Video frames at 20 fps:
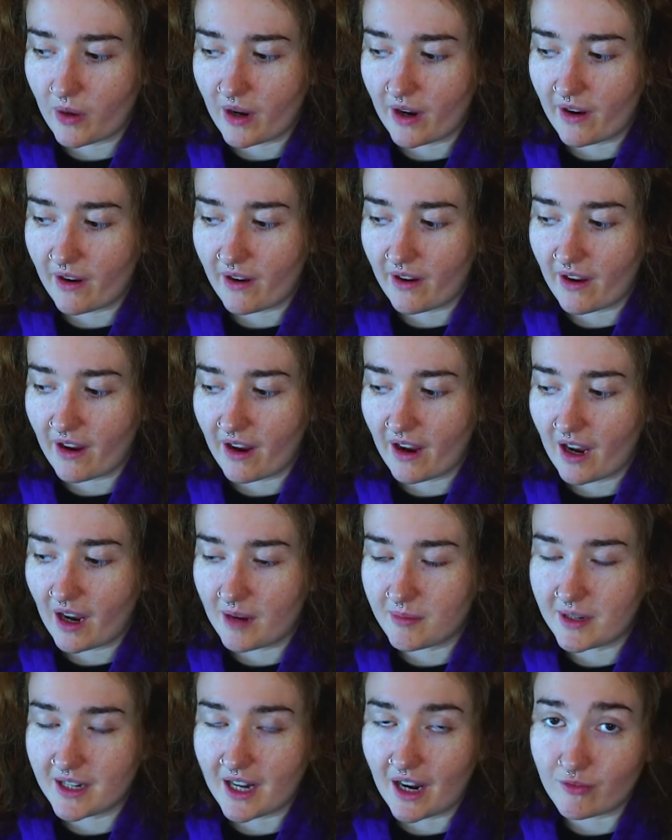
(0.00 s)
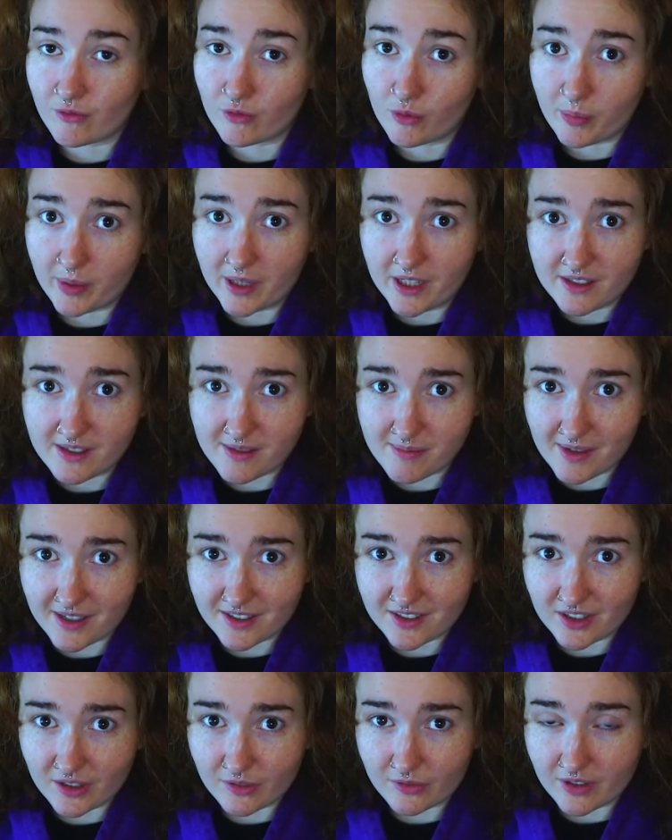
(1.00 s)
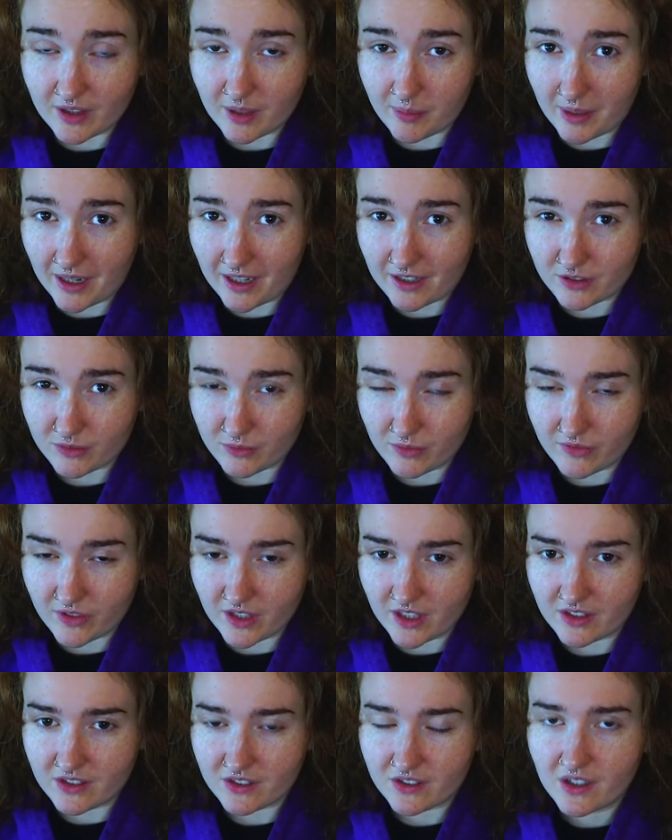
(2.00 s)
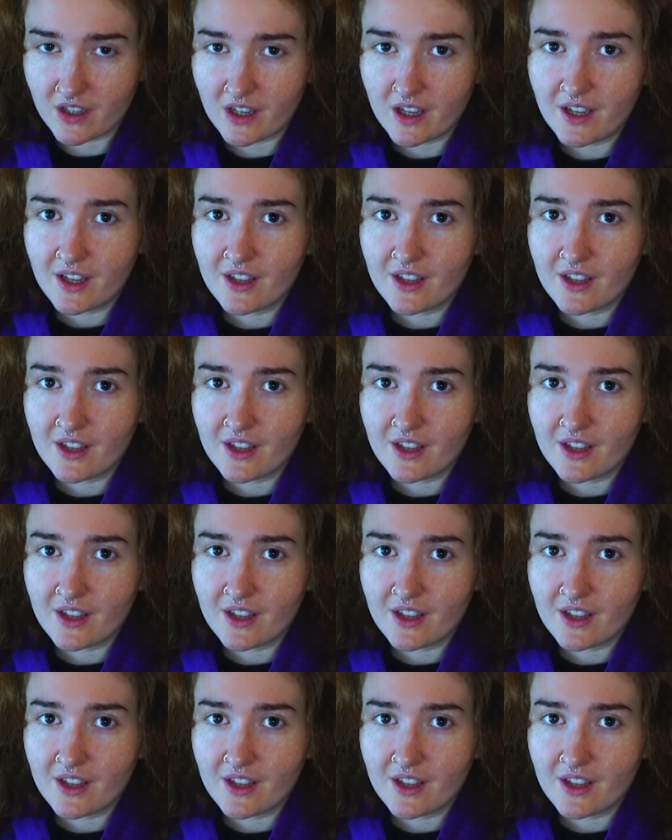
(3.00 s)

where, I mean, I've repeated myself in the past with this,